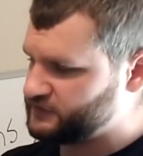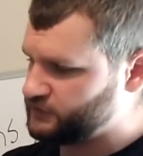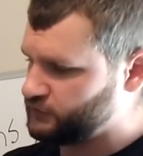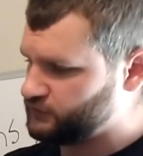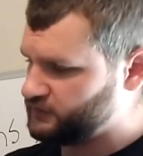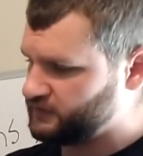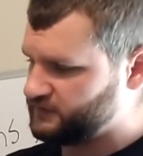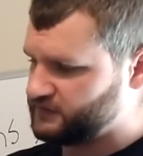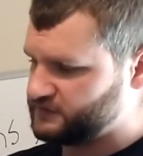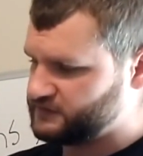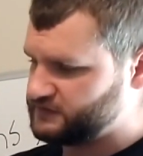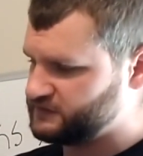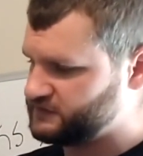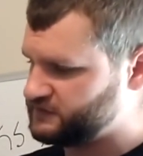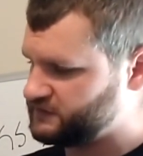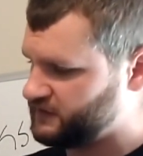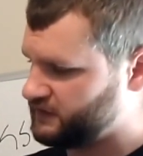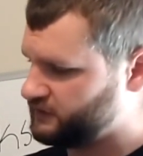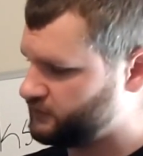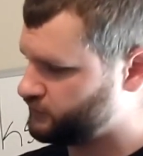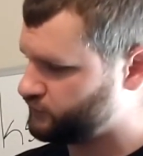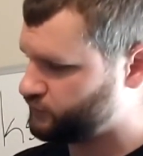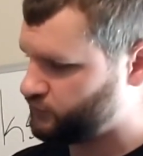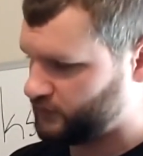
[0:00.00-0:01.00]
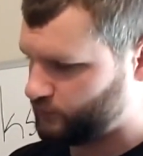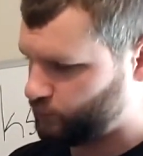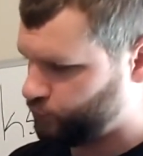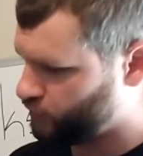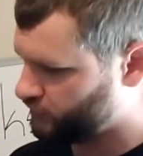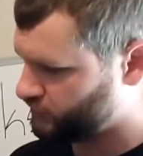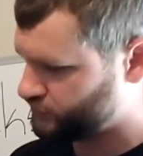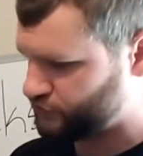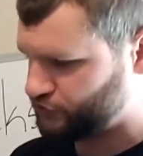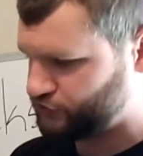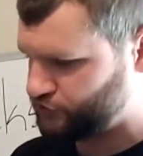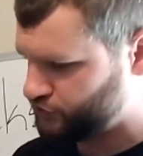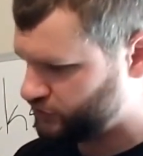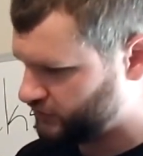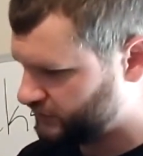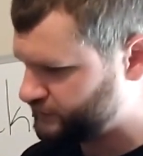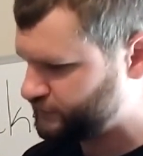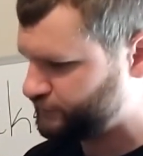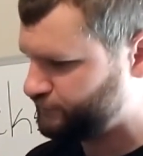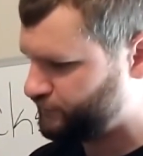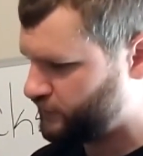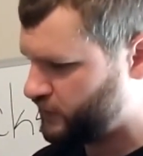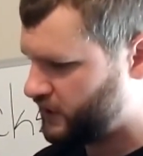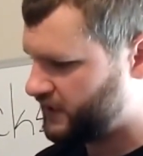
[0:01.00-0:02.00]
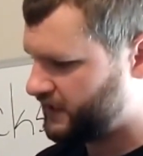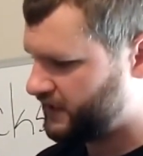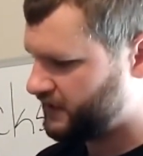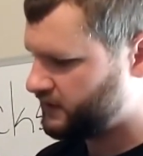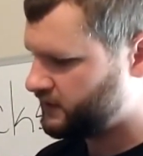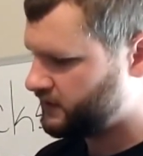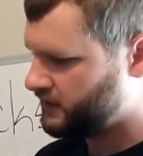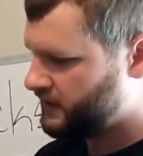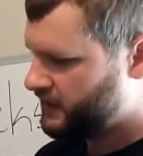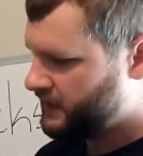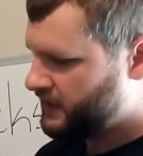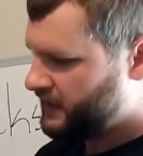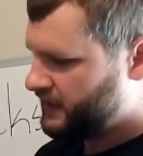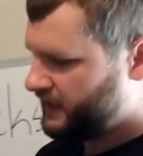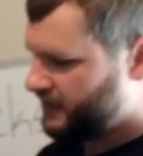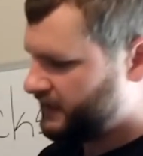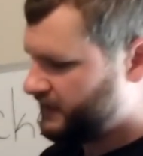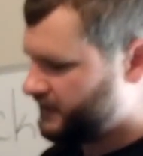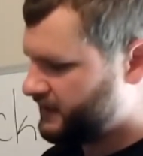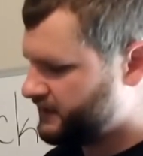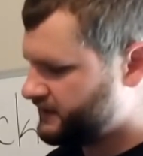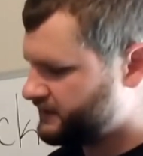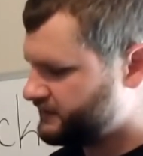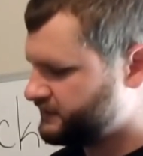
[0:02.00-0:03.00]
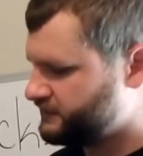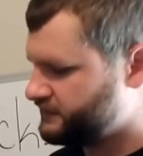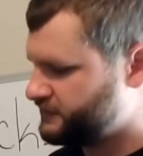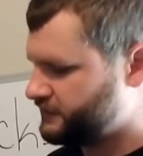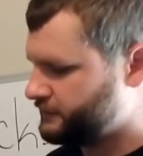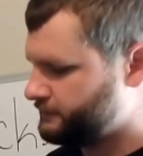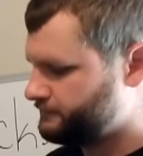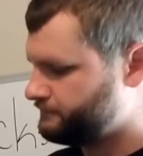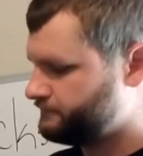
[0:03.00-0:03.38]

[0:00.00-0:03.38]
Holding this in standard grip works just fine, and